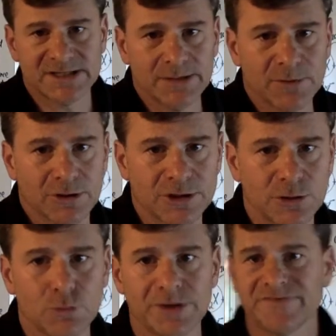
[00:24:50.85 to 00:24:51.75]
similar. You
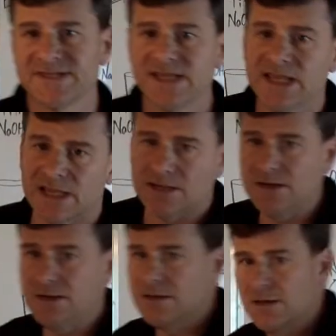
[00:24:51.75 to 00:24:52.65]
would have
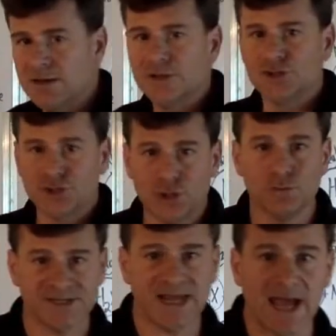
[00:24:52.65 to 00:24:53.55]
seen 2
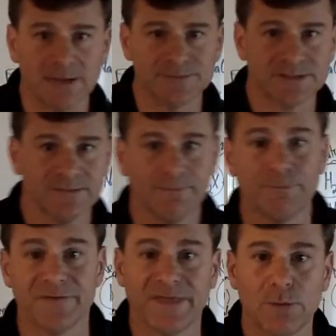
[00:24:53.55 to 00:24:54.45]
steps,
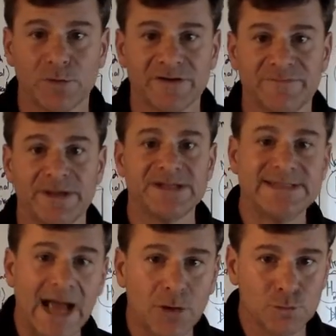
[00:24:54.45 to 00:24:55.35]
but they would have been
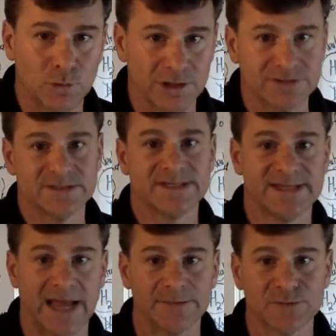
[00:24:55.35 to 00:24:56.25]
downward
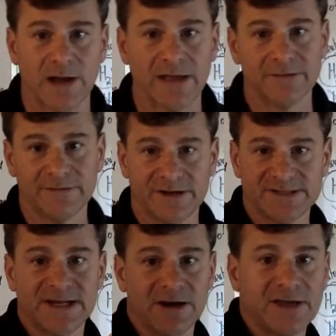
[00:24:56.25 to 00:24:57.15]
steps. Rather than a
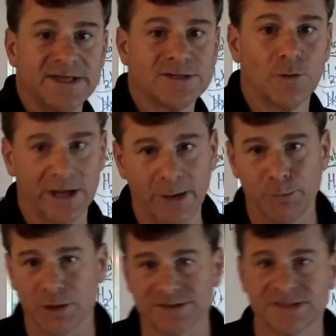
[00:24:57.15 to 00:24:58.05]
staircase going
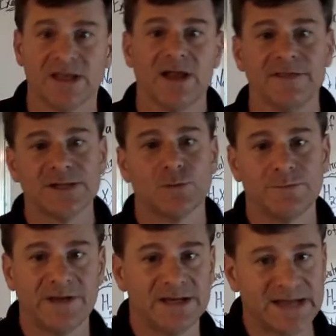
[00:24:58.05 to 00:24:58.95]
upwards, this would
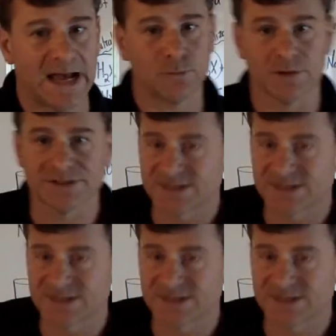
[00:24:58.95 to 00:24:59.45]
be a downward